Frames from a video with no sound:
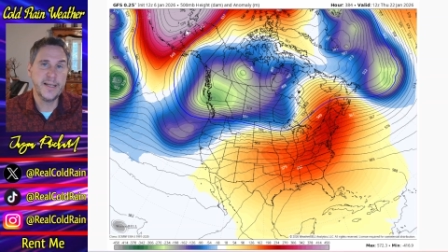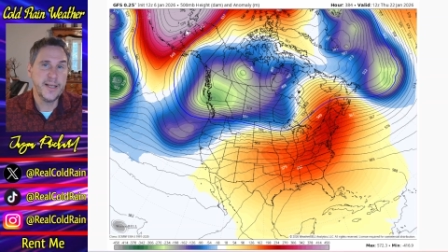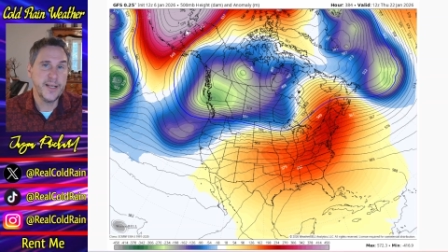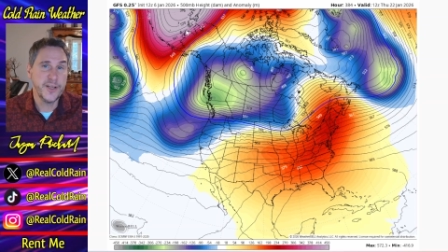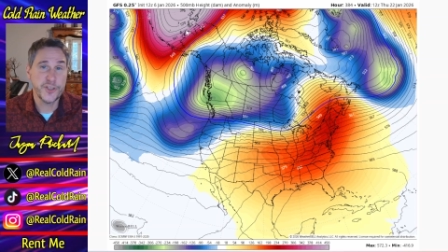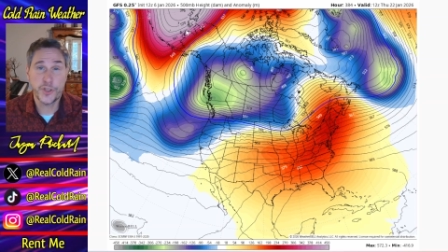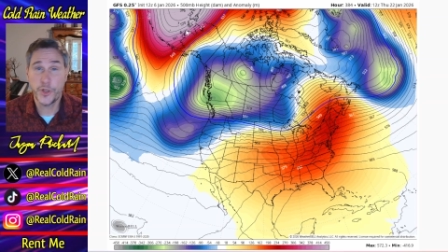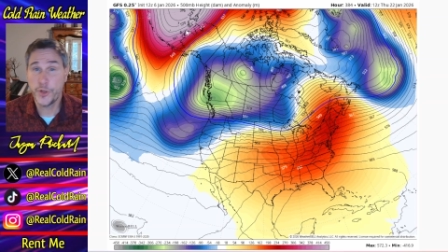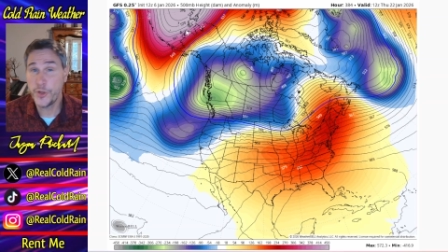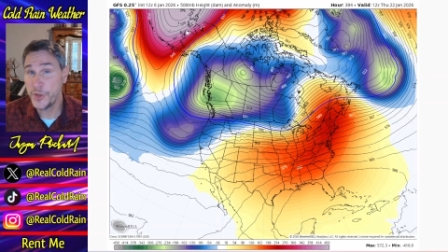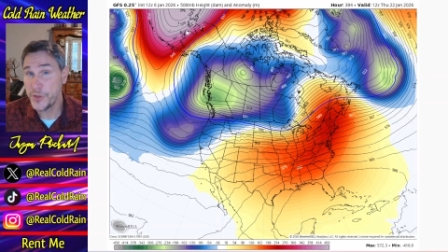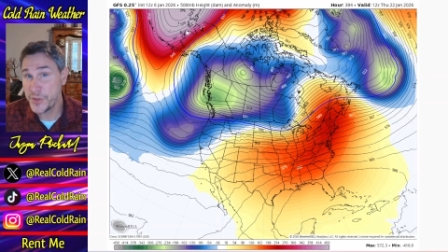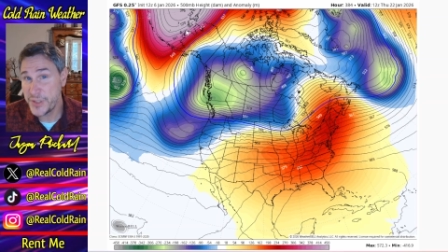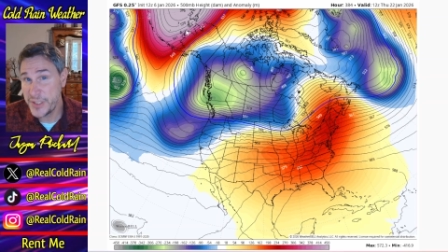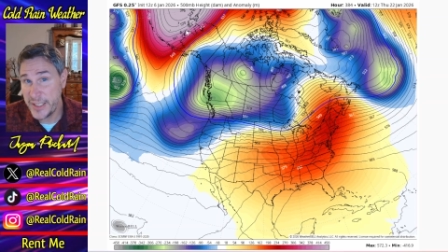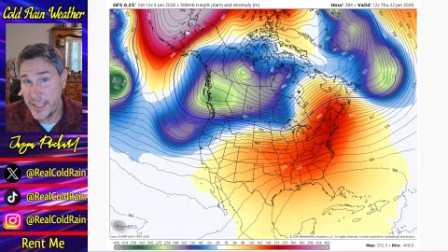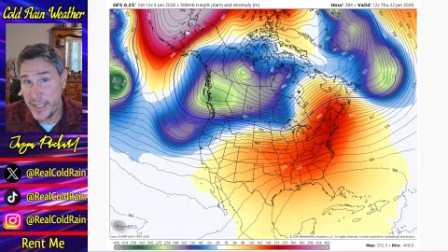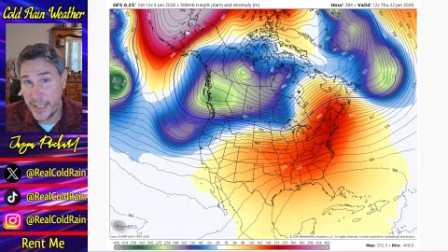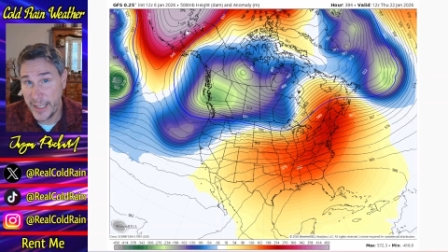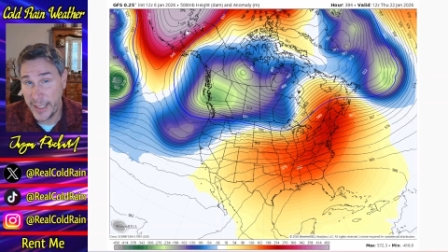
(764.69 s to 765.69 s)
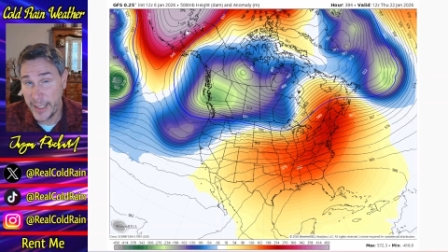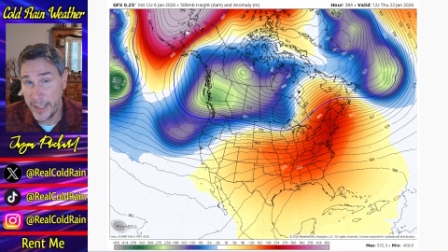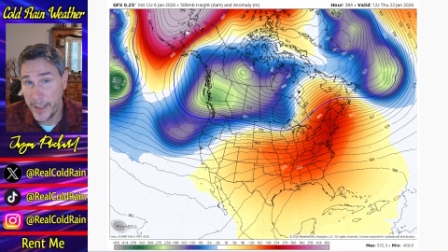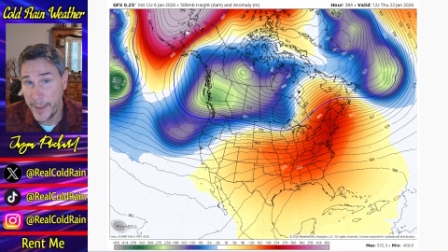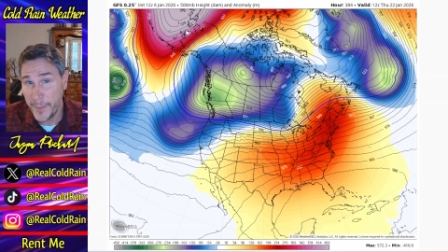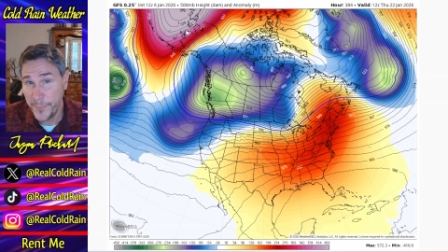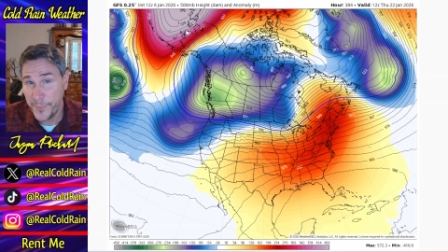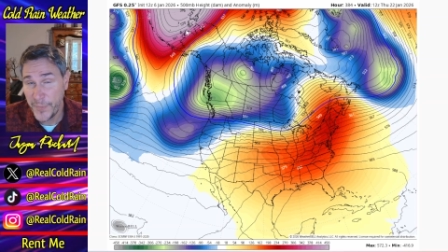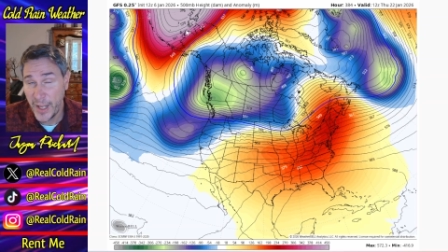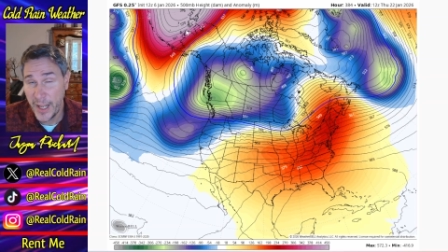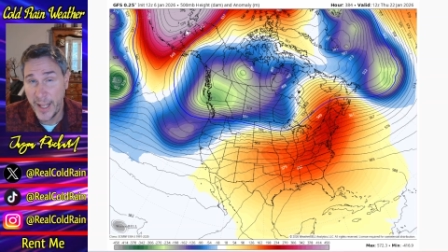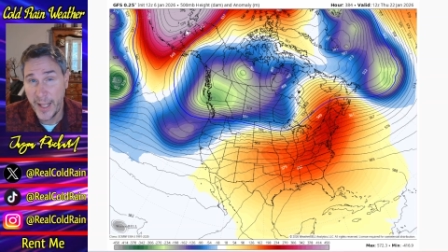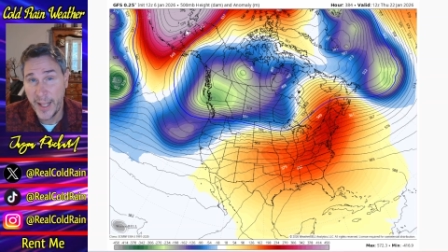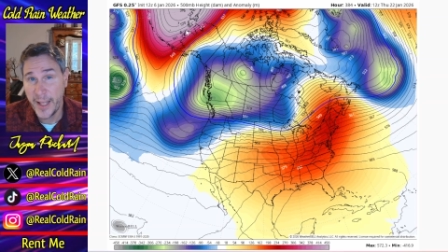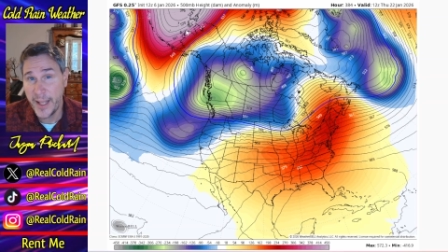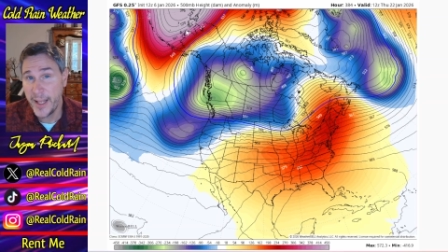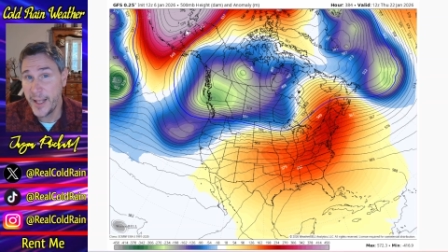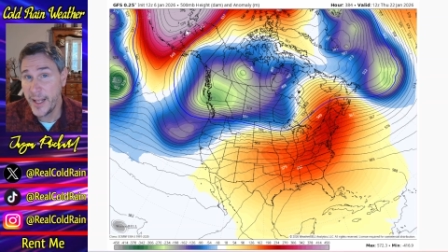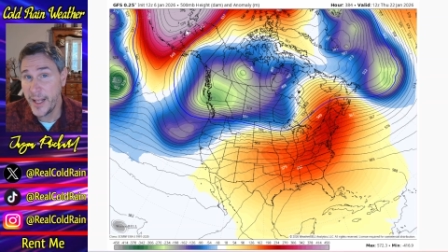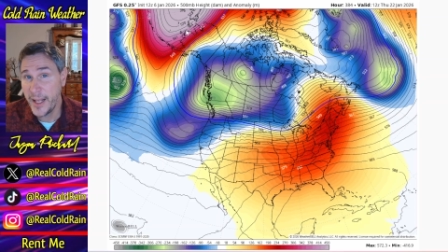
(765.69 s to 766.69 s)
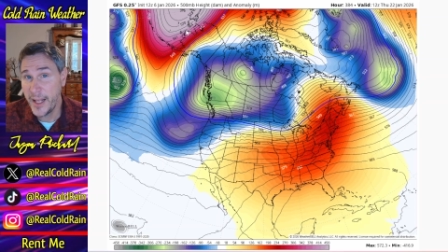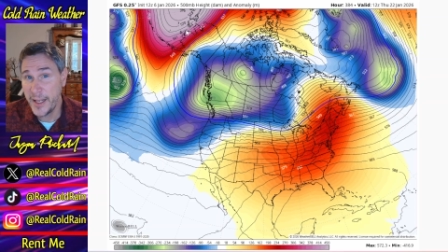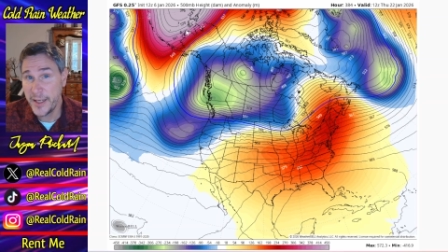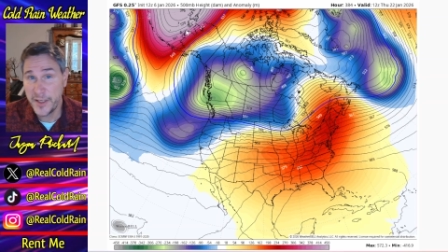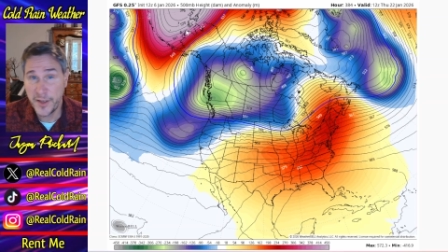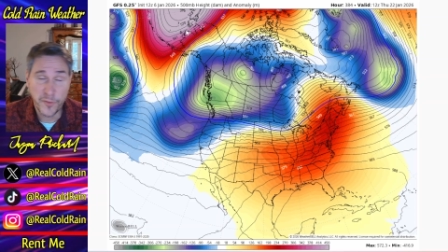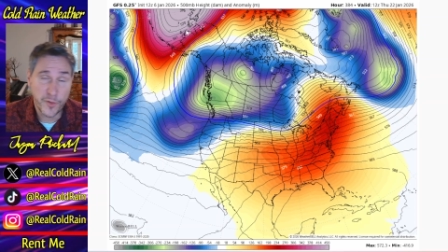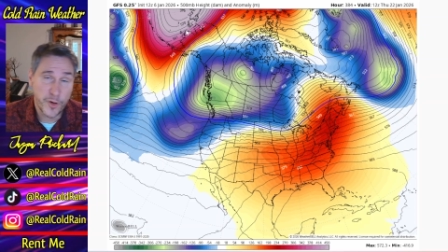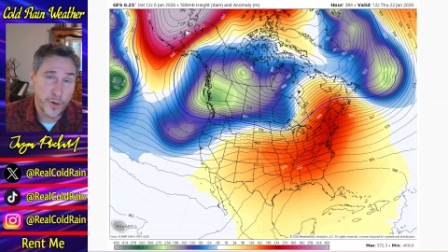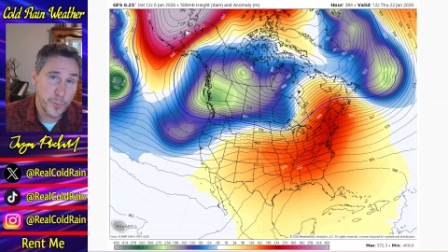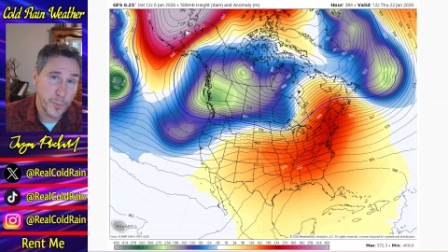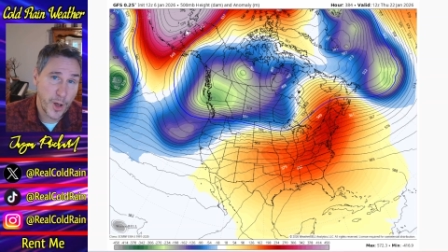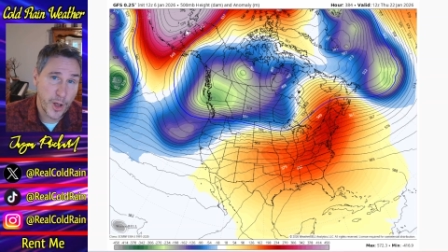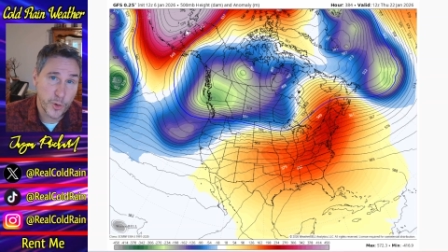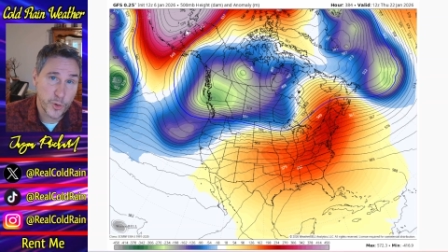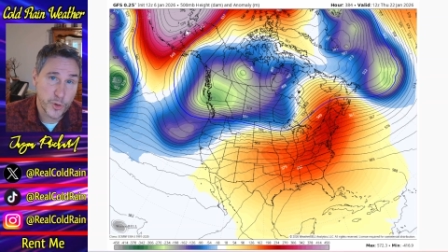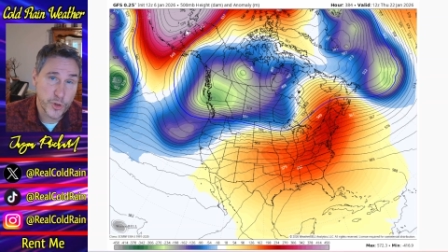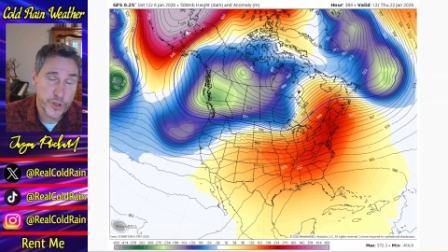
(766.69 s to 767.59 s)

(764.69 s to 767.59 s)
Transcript: So you see, different models